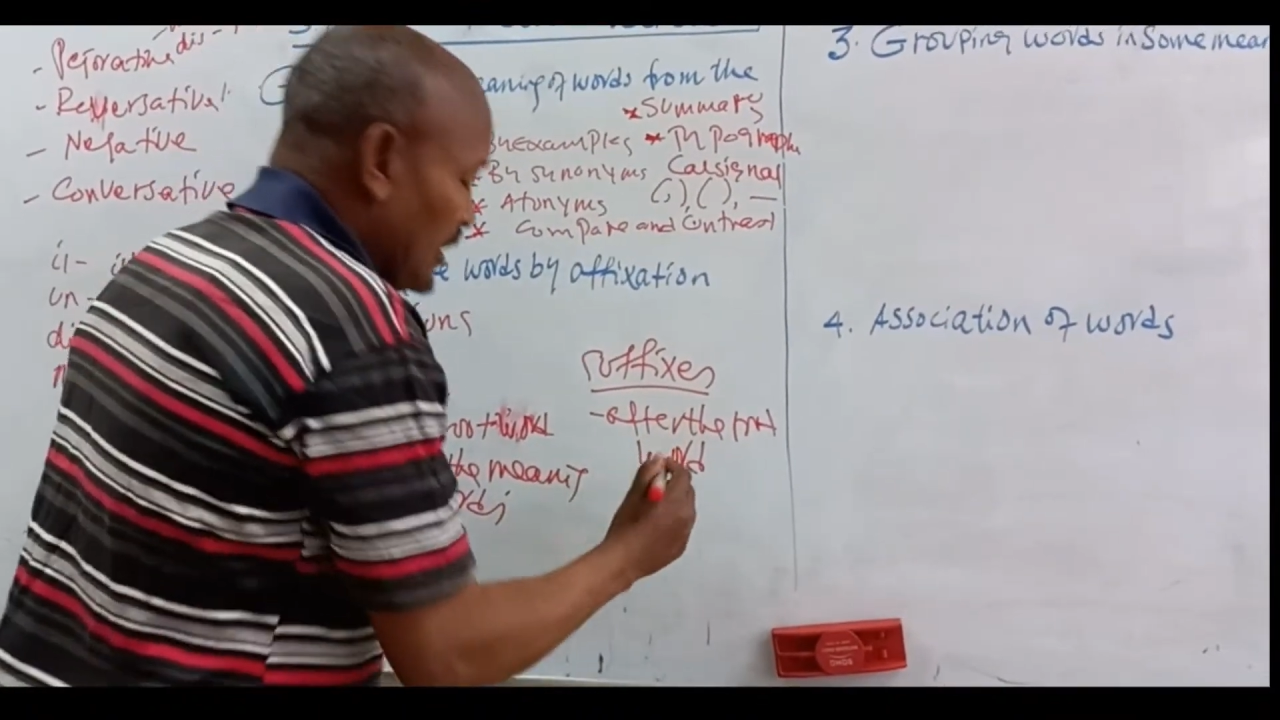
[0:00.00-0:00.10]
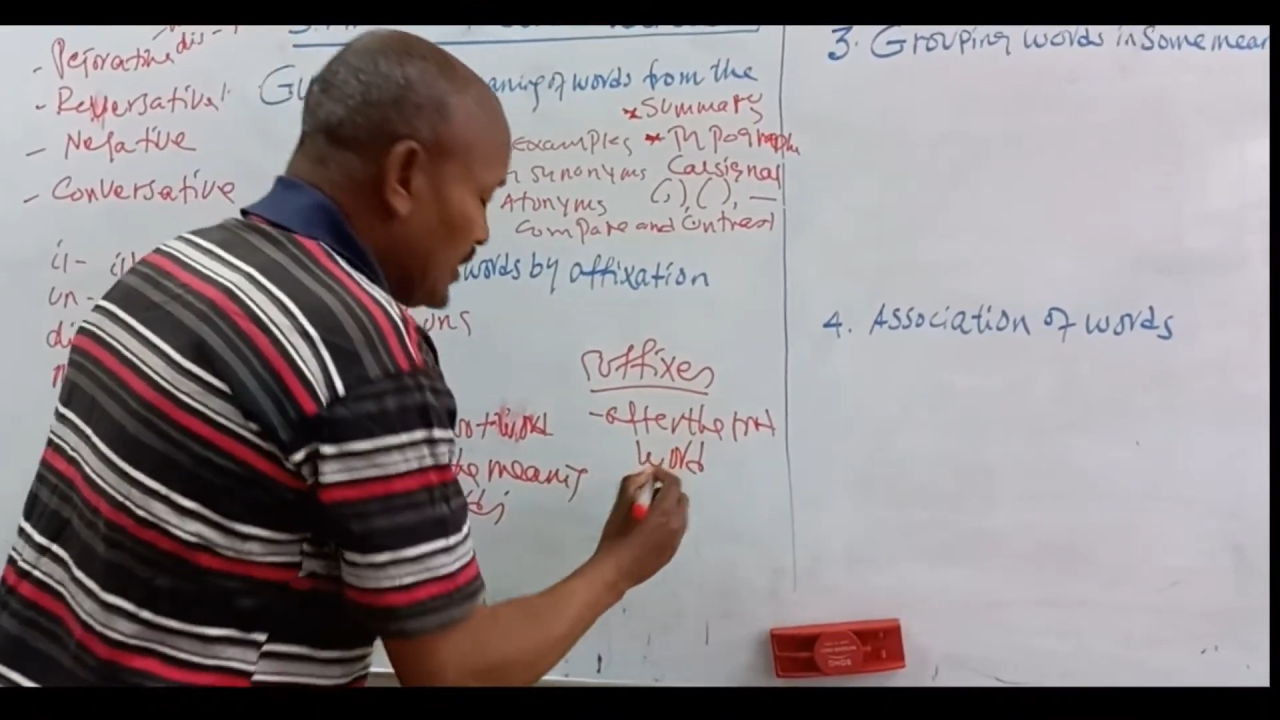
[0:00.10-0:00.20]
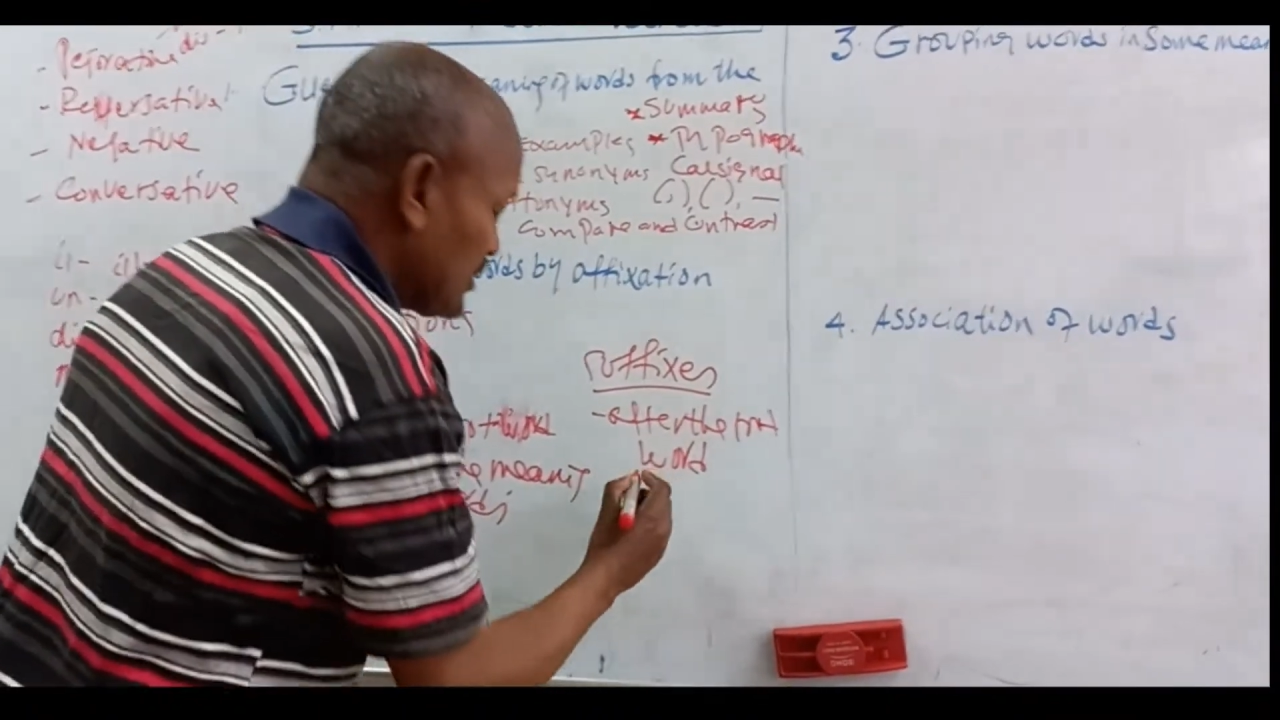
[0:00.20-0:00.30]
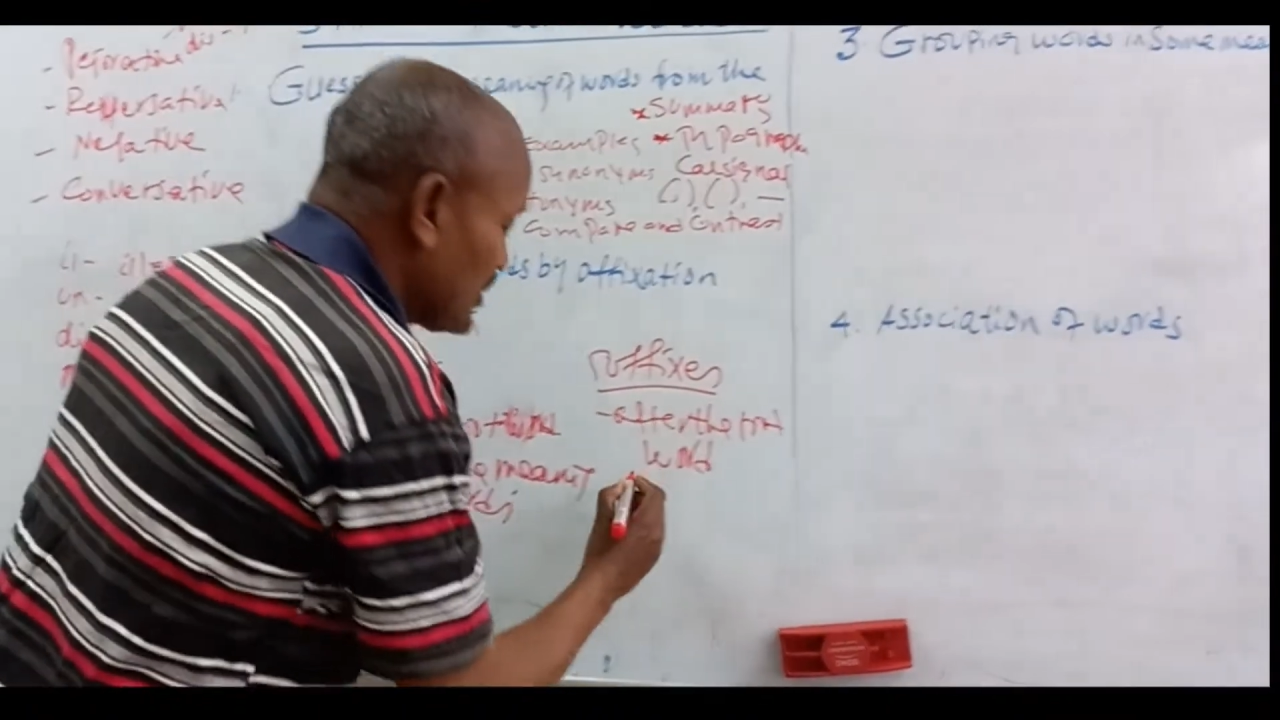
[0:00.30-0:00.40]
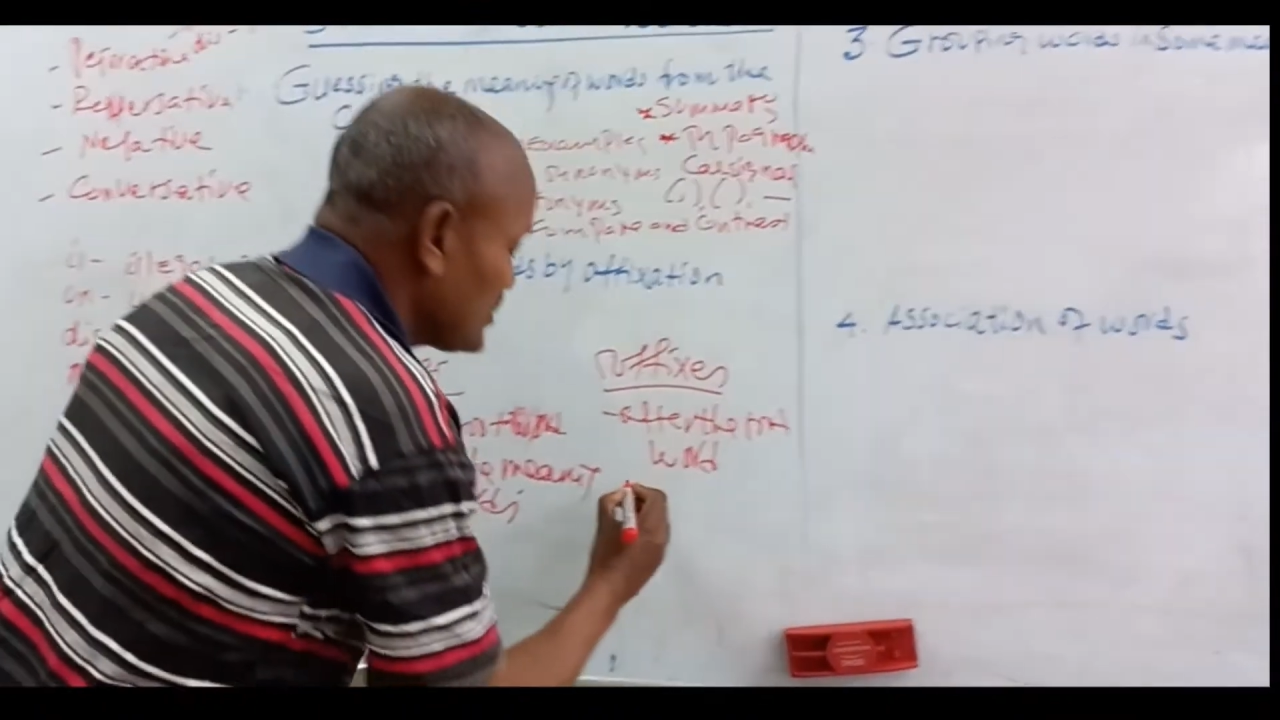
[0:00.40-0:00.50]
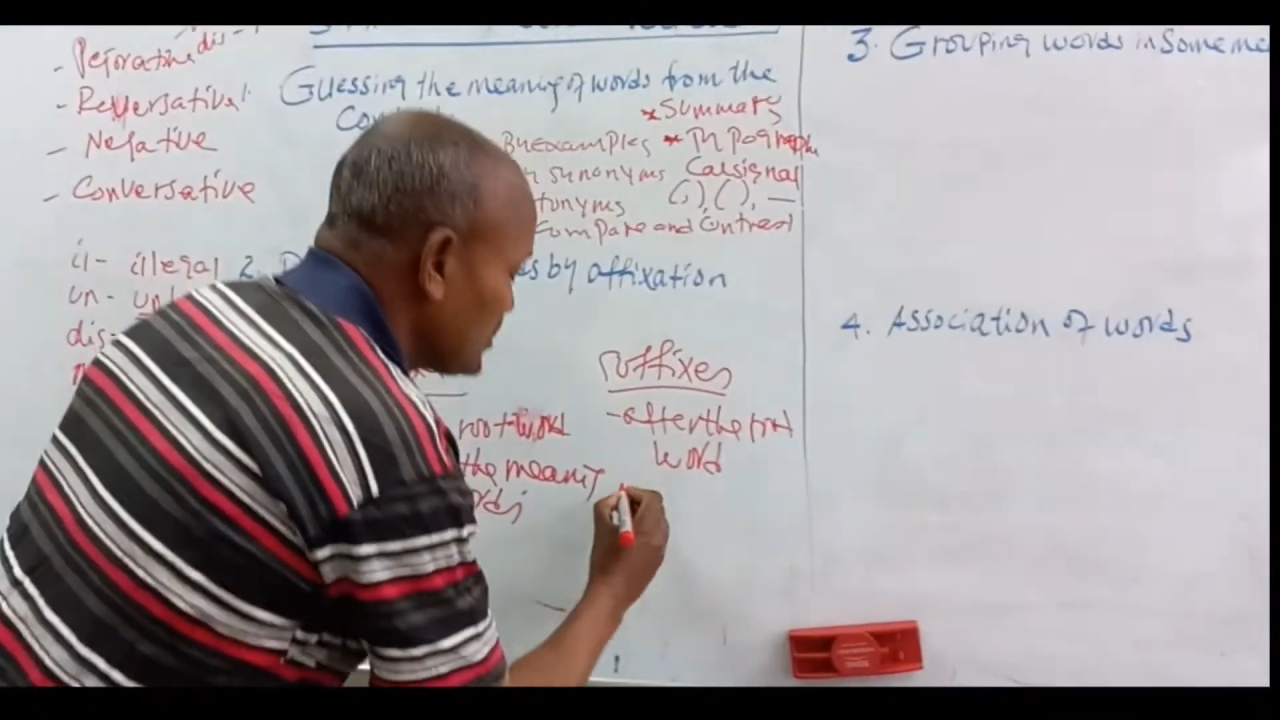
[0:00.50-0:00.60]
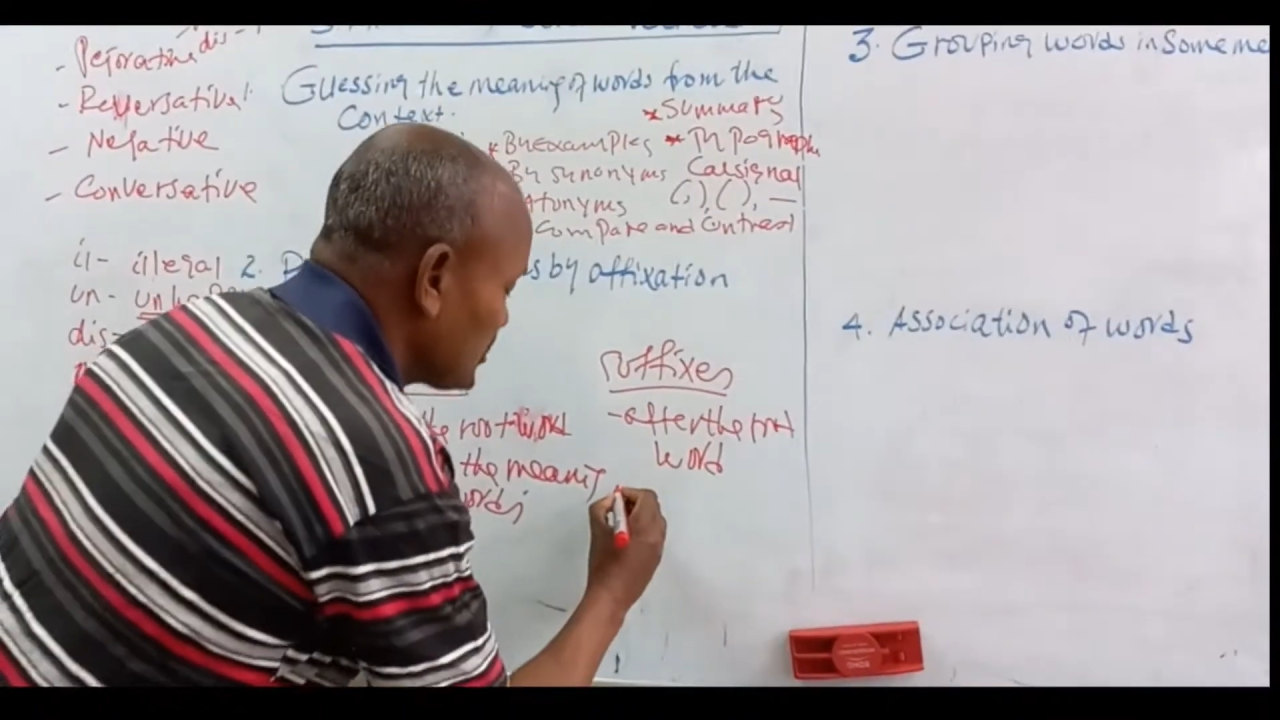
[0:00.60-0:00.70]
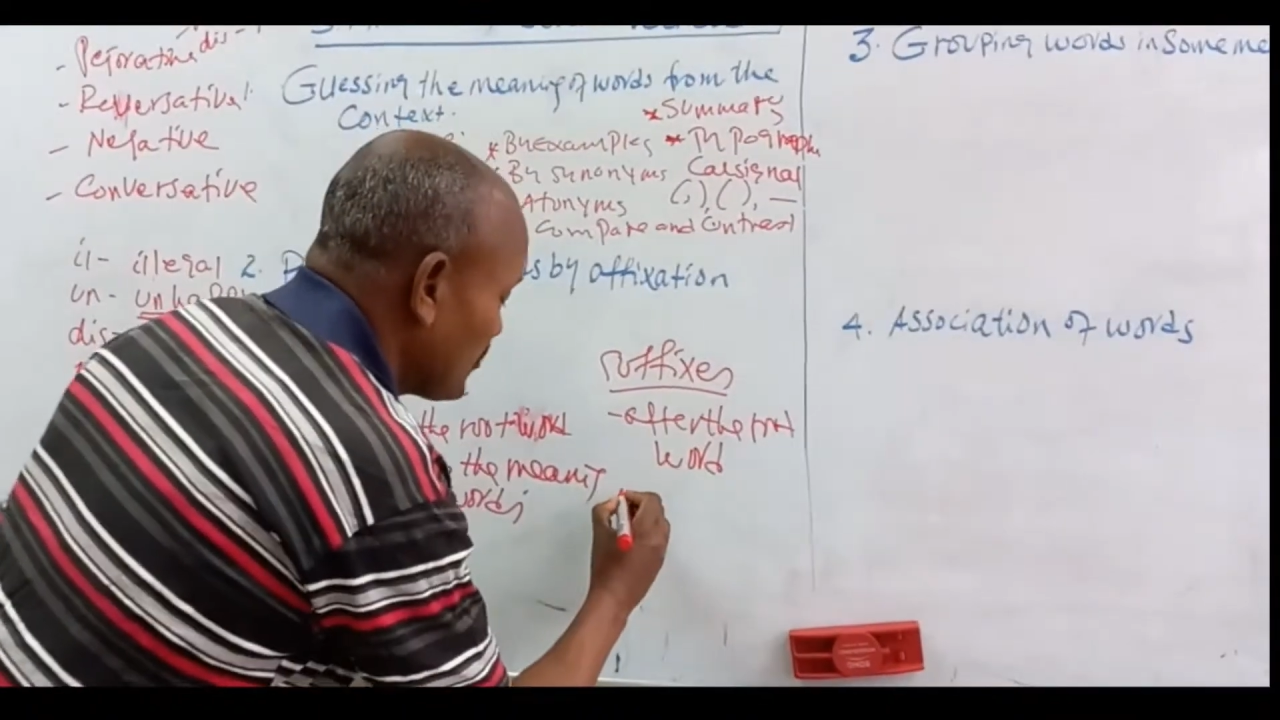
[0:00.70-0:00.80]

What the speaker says: It changes